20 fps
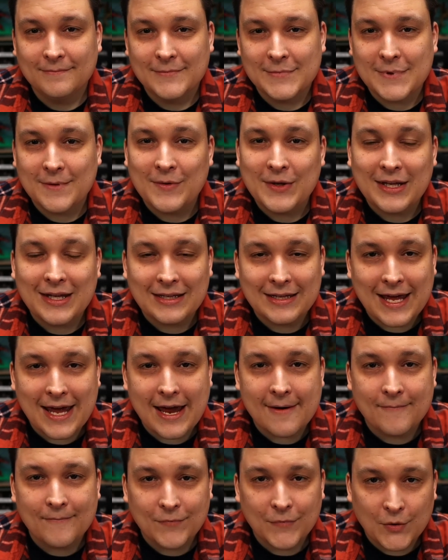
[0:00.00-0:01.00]
Something like
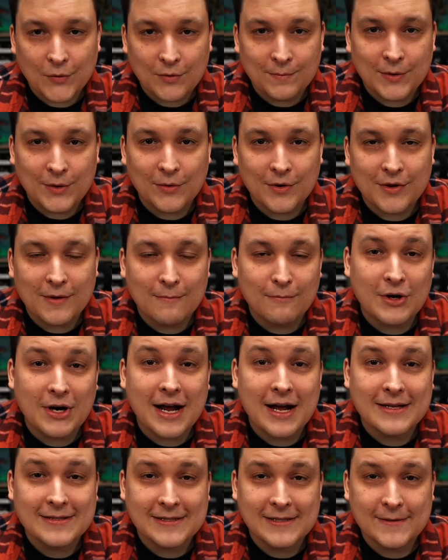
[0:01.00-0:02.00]
that would be worth a
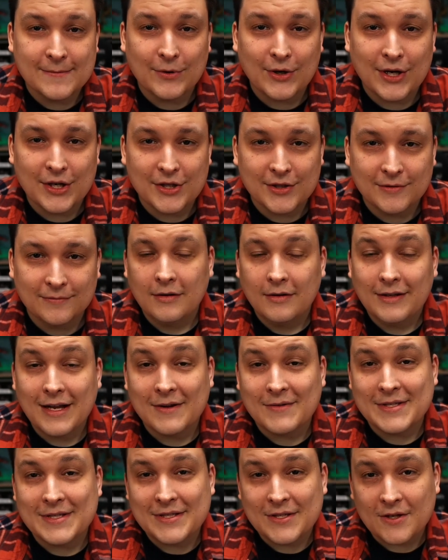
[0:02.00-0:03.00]
bronze inspiration.
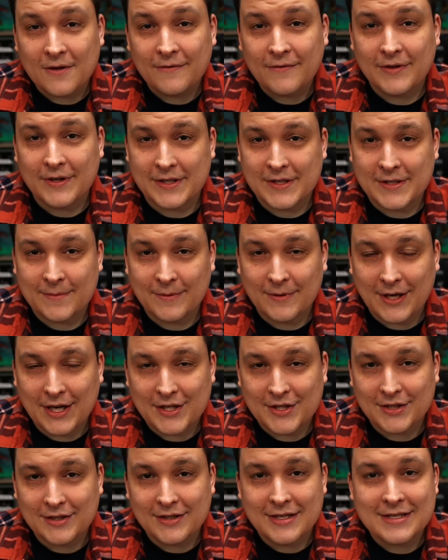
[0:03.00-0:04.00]
Now, silver
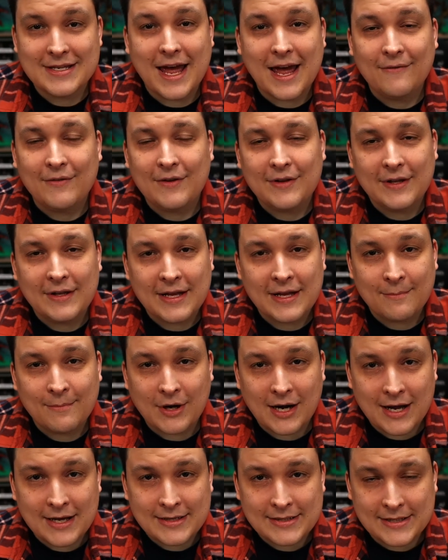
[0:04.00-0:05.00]
inspiration does everything that
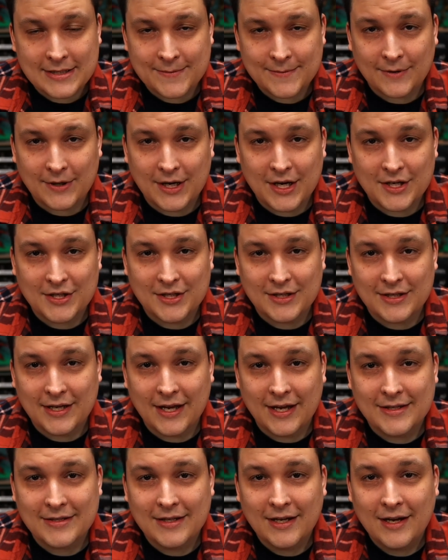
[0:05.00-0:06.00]
bronze inspiration
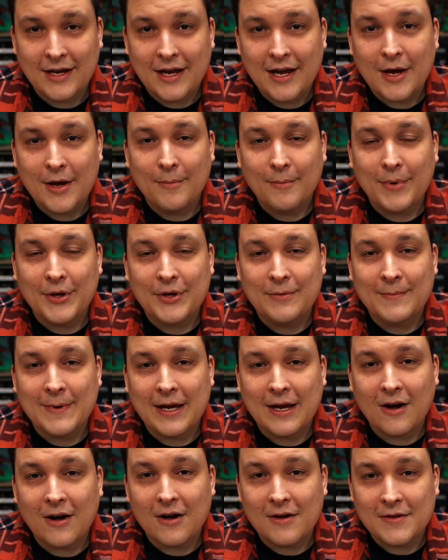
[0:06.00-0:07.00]
does, but you
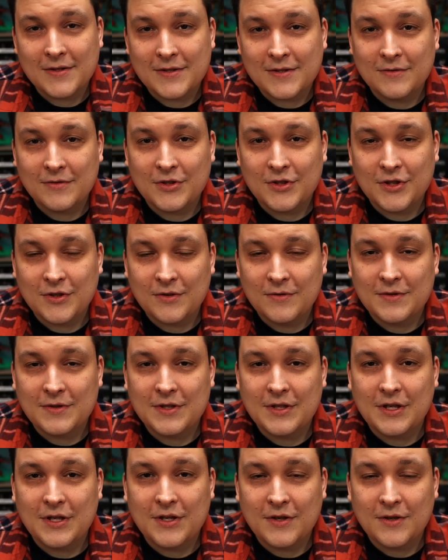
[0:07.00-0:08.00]
may also
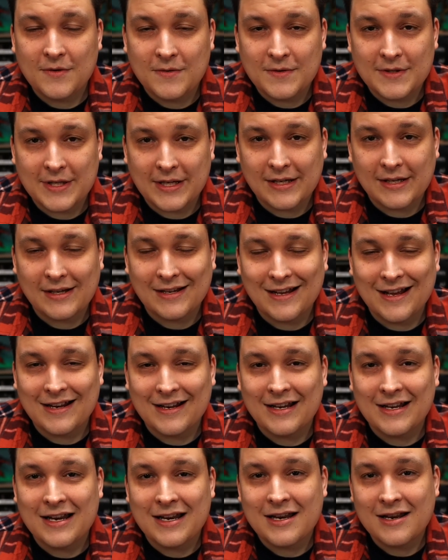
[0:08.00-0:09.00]
choose to use it on
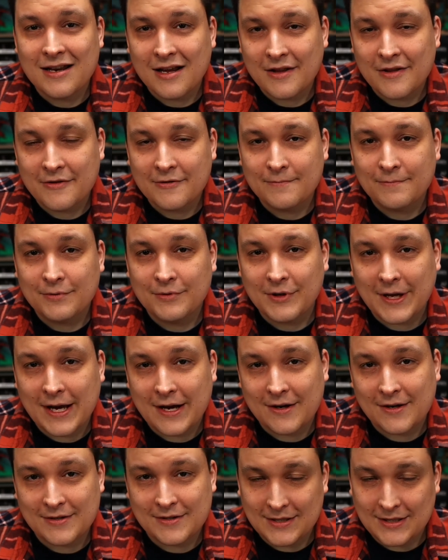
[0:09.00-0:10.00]
another
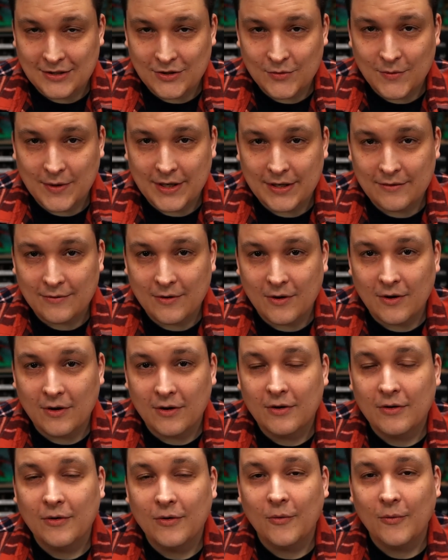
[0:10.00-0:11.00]
player's d20
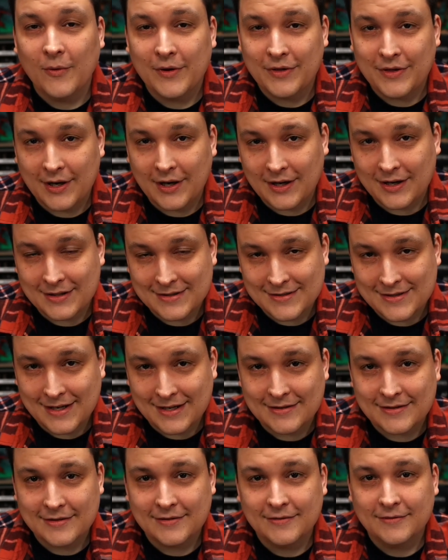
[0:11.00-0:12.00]
roll with their
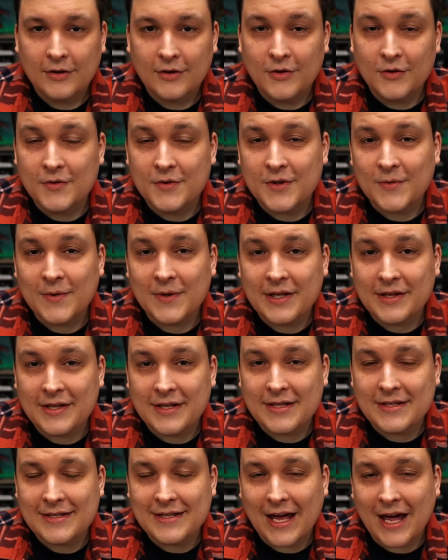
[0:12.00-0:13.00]
consent. Using one of
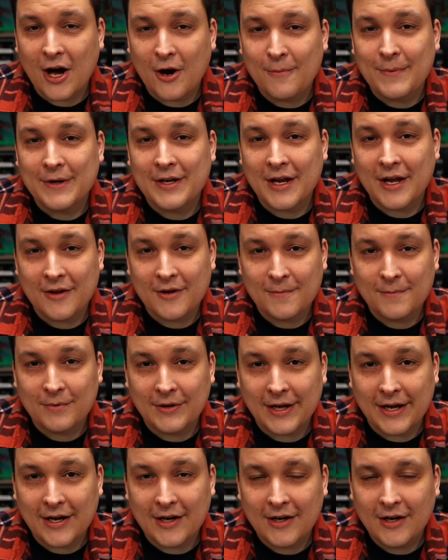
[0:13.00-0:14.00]
these to help another
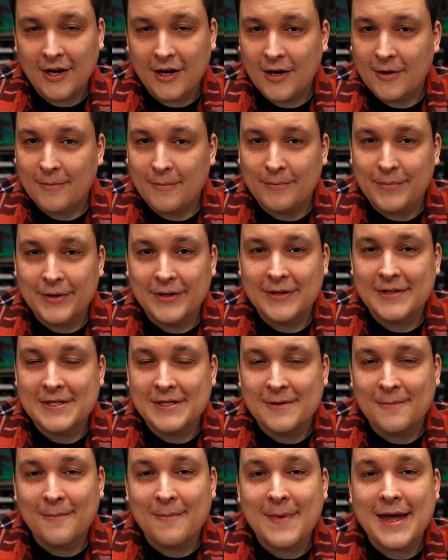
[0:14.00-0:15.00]
player builds
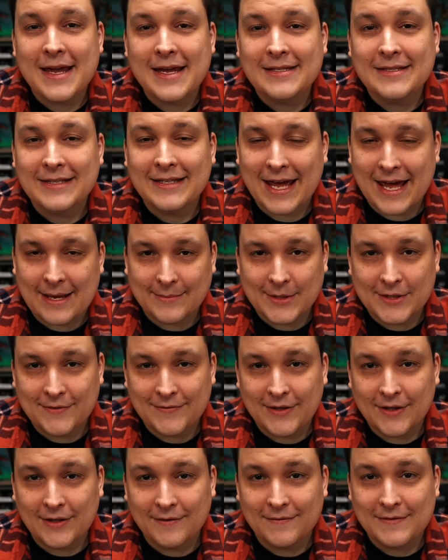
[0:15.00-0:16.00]
an amazing
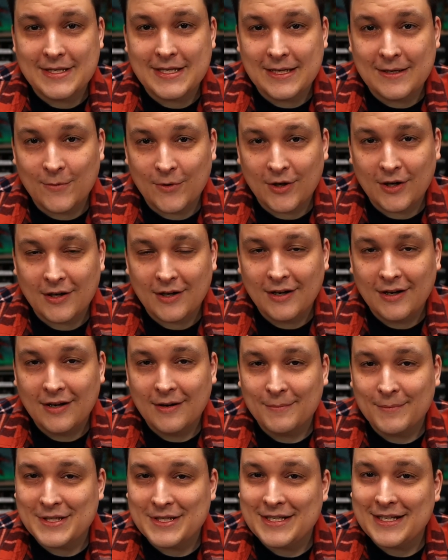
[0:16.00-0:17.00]
atmosphere of teamwork,
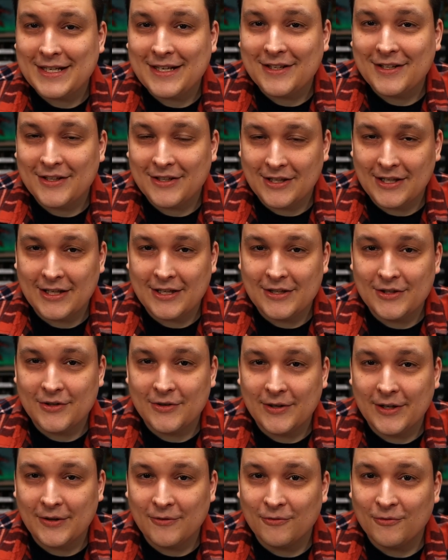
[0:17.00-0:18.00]
particularly
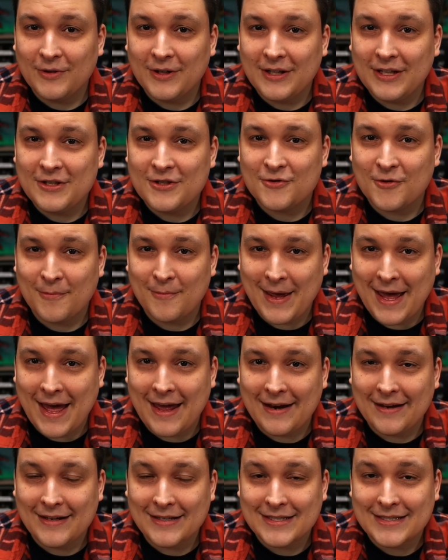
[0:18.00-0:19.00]
during really
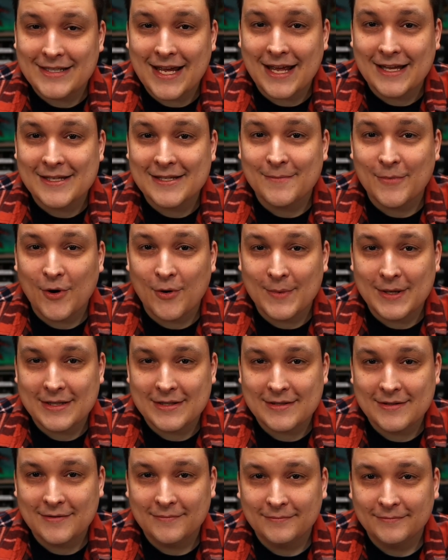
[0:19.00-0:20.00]
dramatic and tense
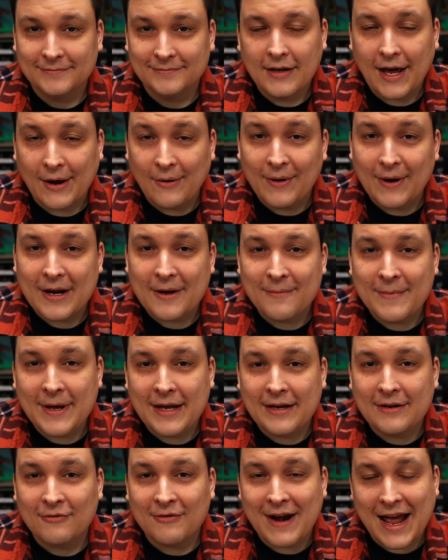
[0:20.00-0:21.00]
moments. I
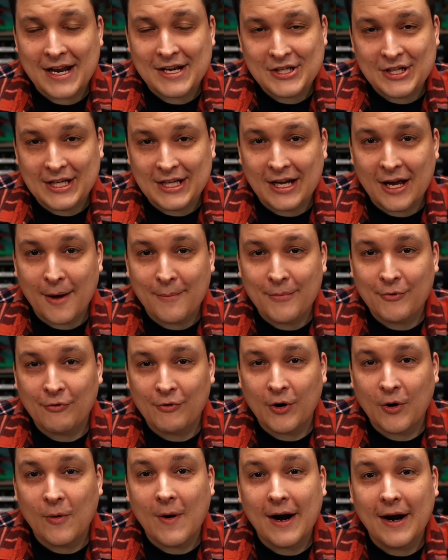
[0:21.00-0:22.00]
recommend ratcheting up the
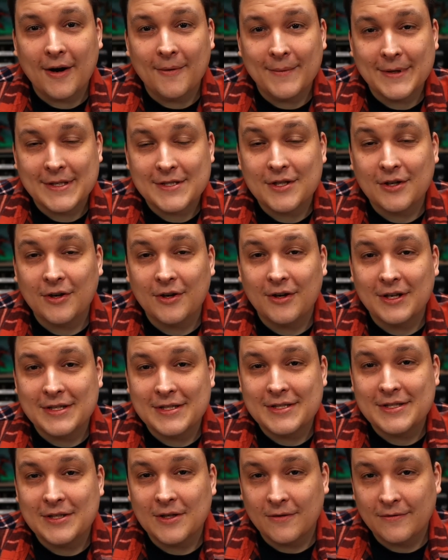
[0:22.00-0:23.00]
requirements to earn a
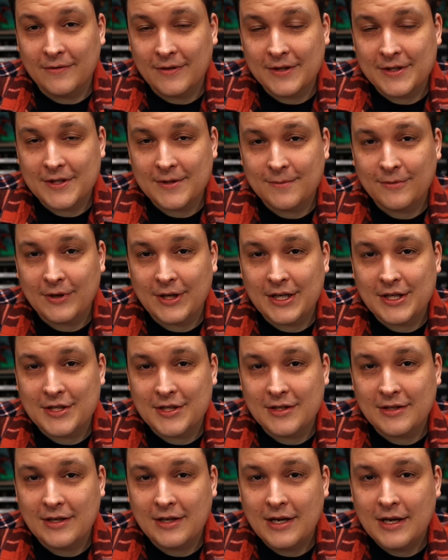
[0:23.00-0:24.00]
silver
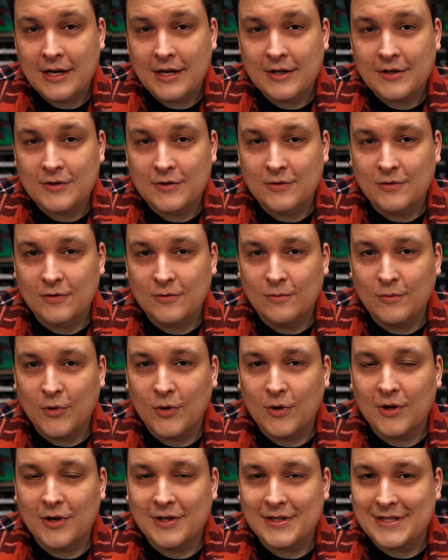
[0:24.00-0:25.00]
inspiration to
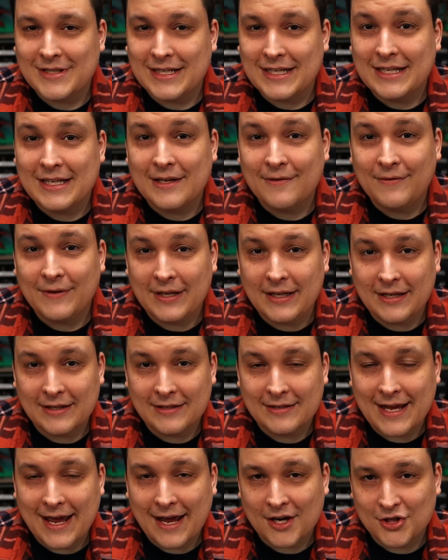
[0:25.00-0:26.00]
more
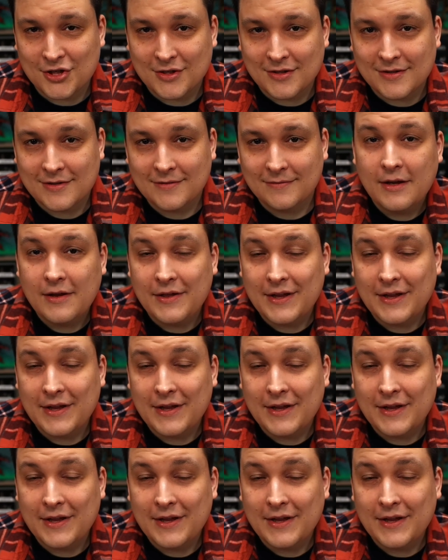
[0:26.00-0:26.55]
significant actions.